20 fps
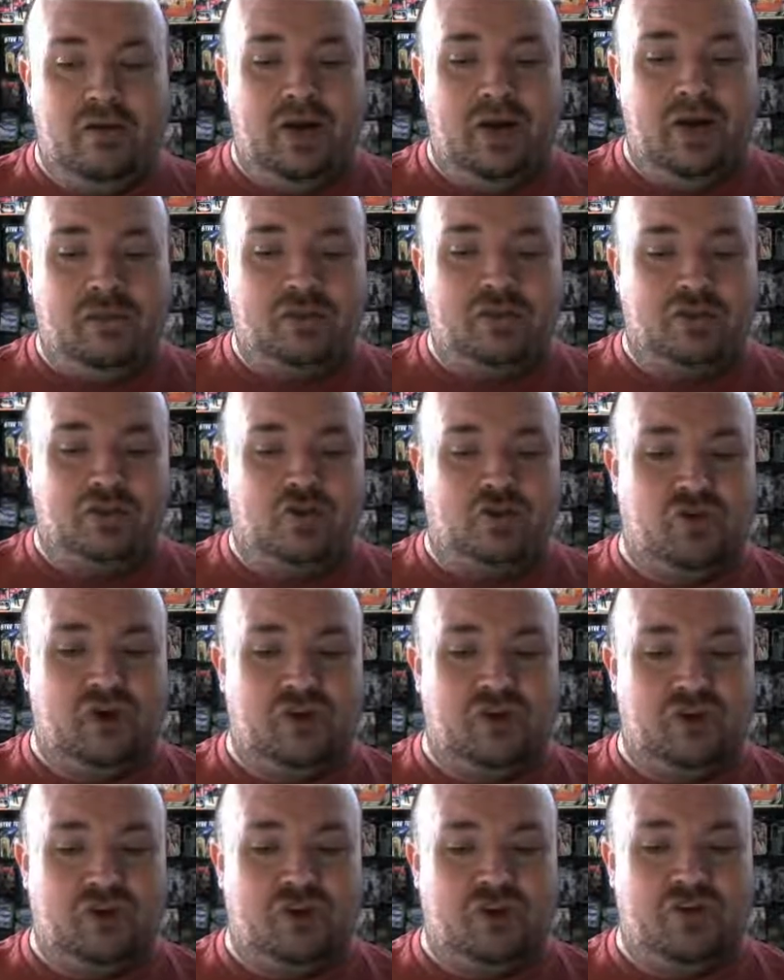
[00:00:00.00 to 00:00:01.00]
I'm just
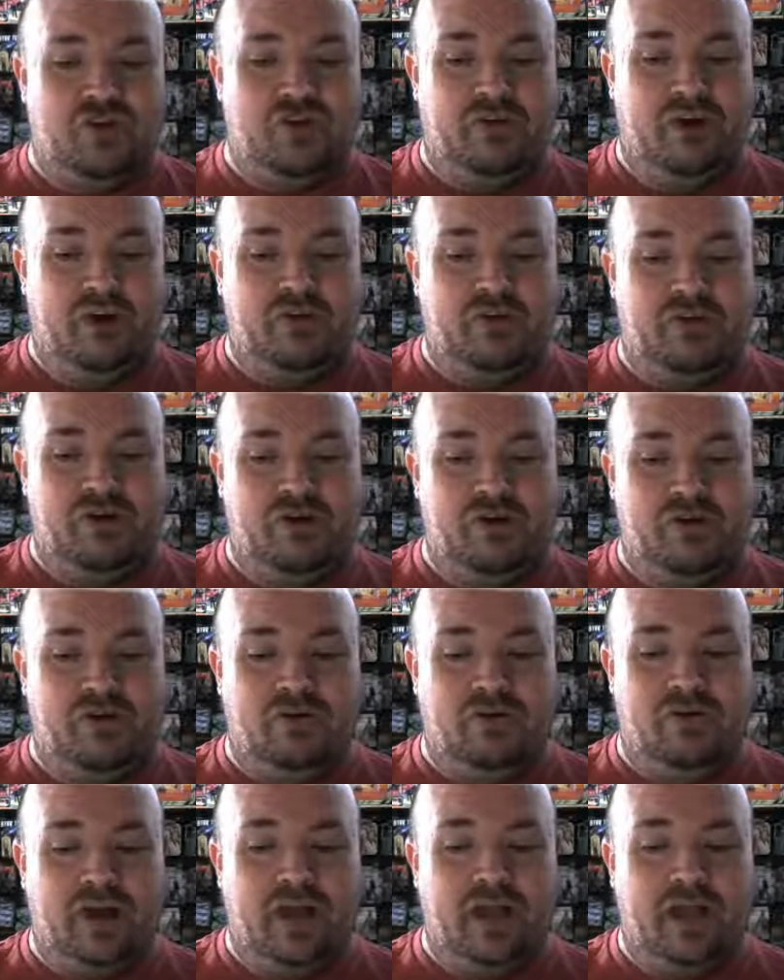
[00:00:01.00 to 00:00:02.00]
trying to survive here, and
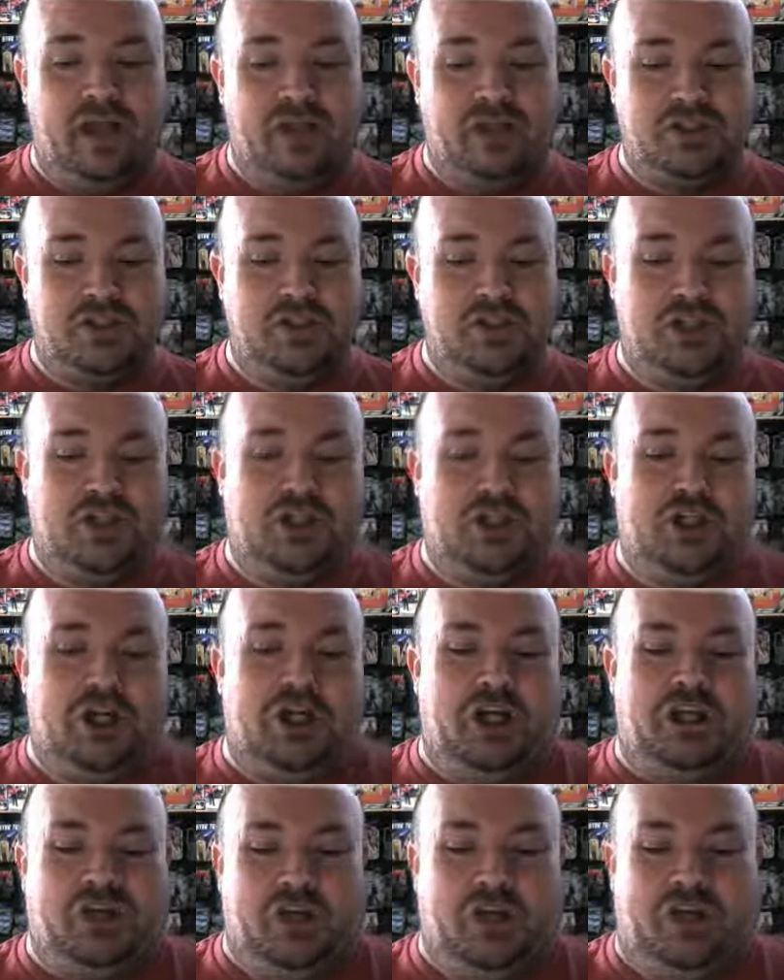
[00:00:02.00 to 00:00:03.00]
if I accidentally
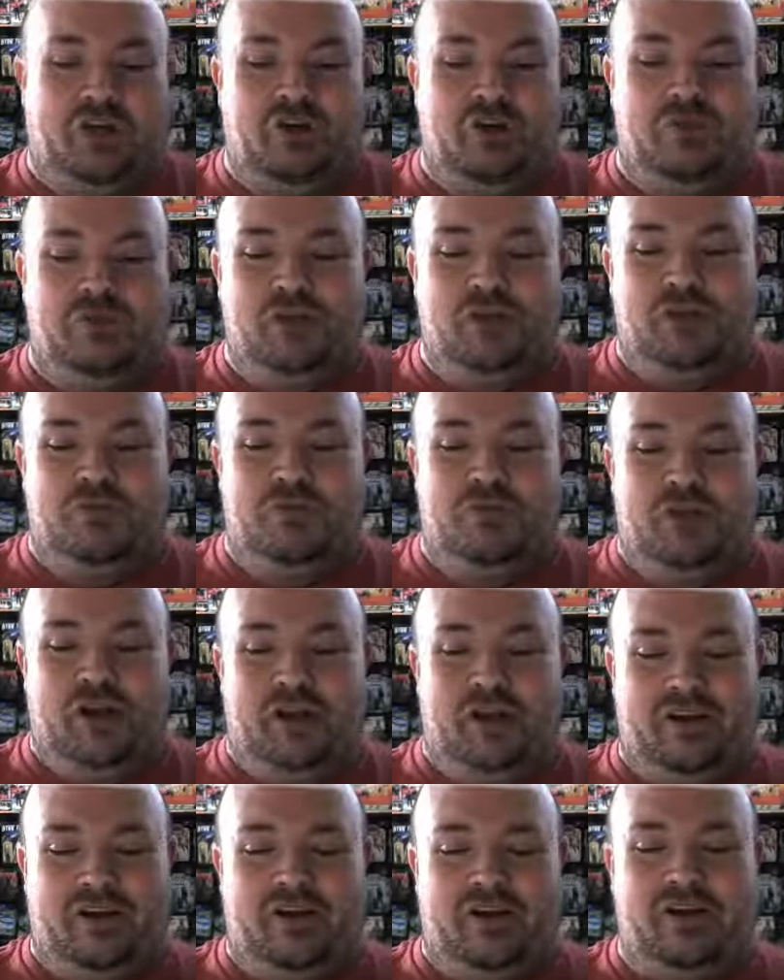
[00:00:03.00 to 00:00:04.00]
change the cube to the
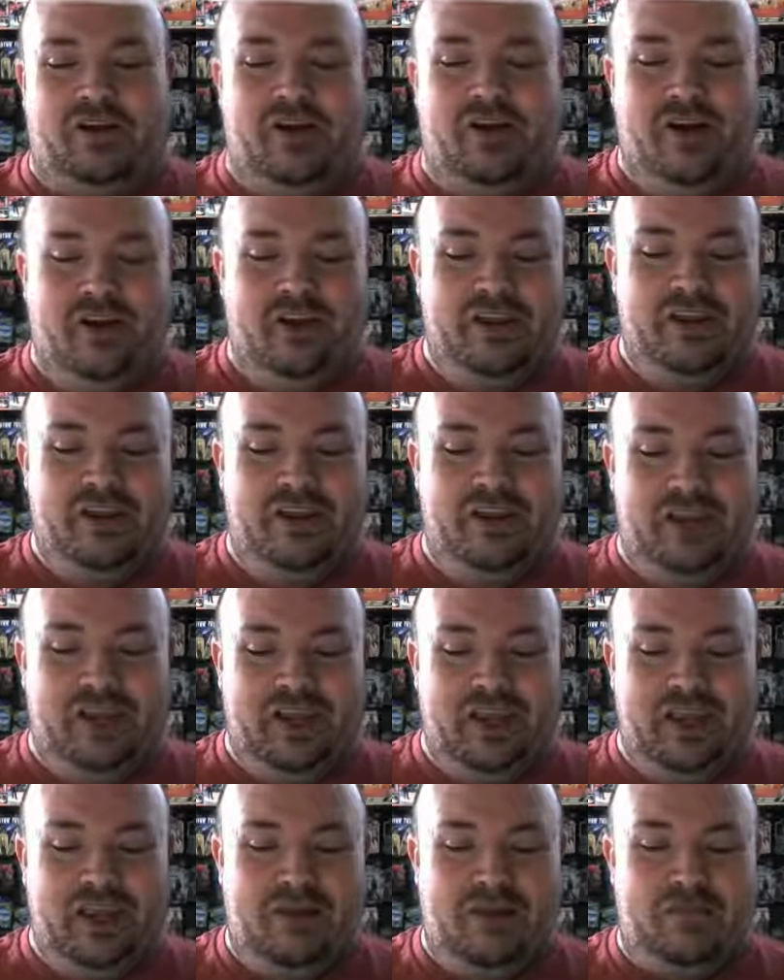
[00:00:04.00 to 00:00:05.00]
right color, then
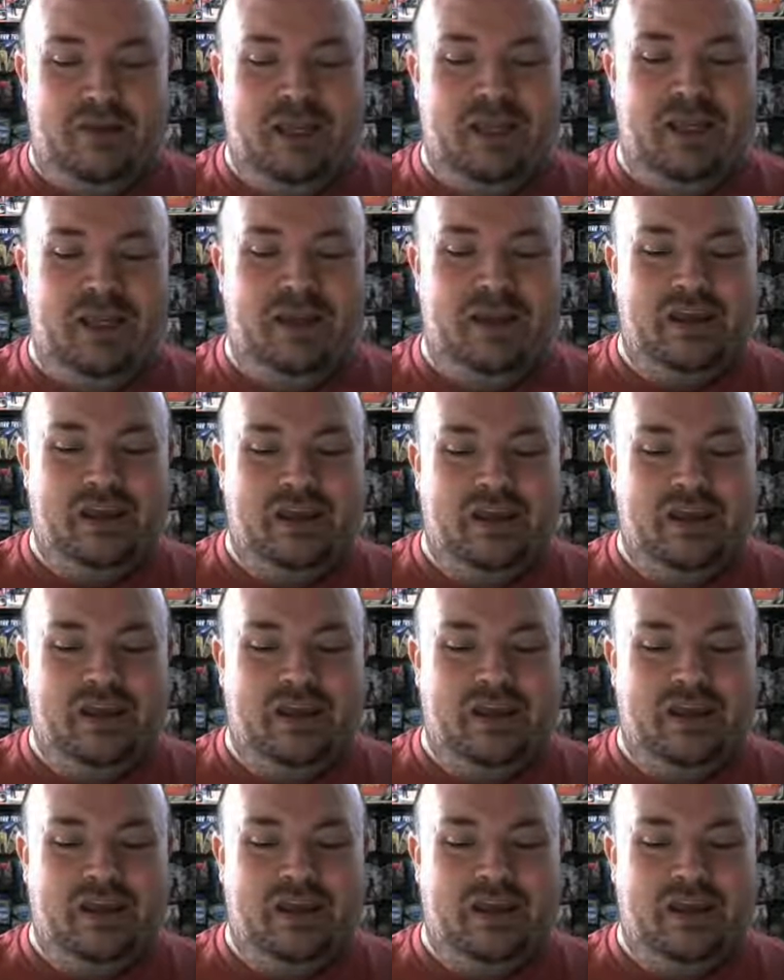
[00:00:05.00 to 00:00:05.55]
yay me.